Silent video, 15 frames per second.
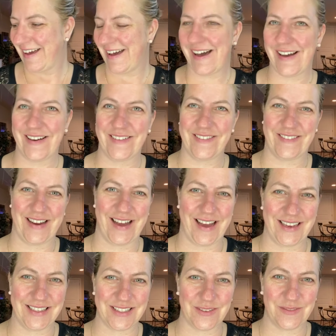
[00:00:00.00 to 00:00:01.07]
All
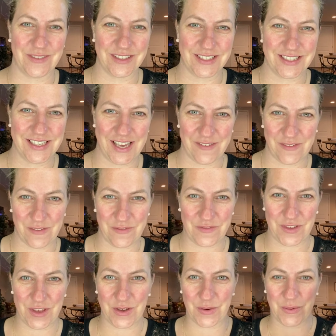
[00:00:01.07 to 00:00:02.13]
right, so we'll just give a
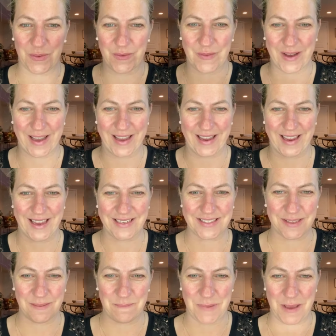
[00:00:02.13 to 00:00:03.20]
few and get
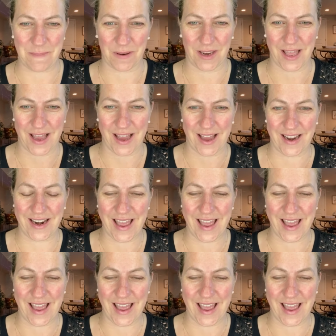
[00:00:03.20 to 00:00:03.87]
some people on.